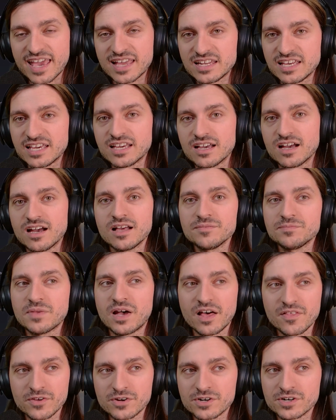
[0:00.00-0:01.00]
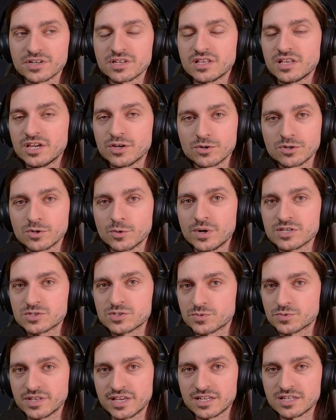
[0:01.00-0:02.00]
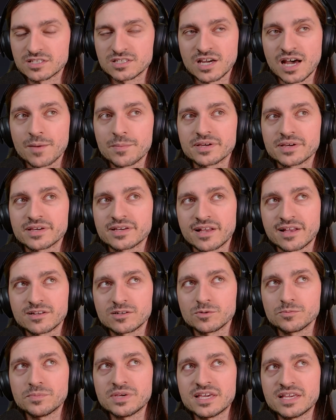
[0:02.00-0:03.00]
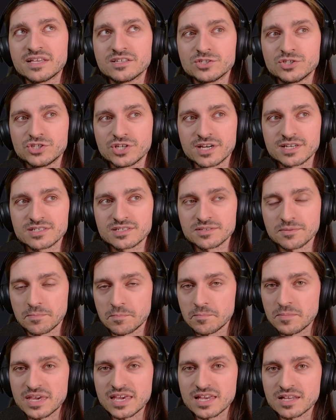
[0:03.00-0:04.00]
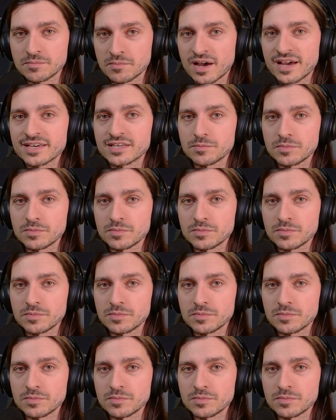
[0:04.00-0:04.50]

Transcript: any other HeroQuest related topic. And I don't mean just me and my